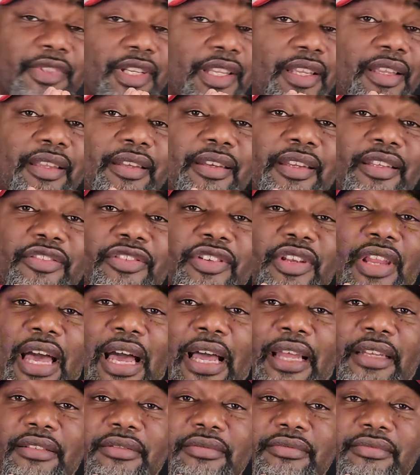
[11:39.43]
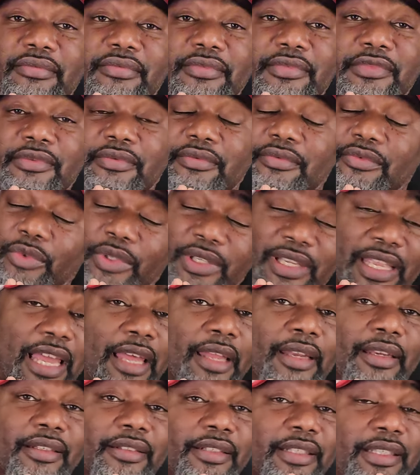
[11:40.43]
It is not. We
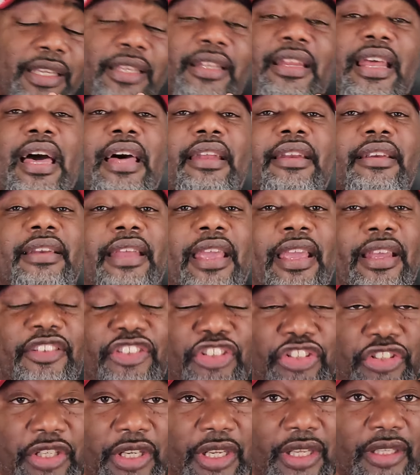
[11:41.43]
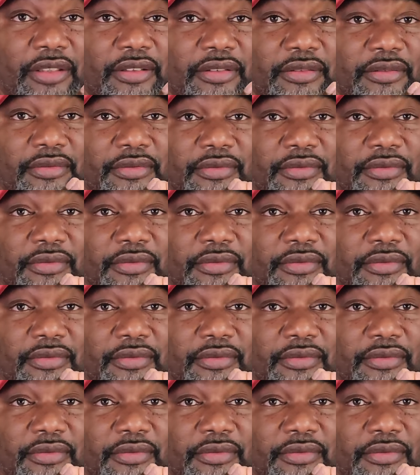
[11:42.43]
got to get out of that shit.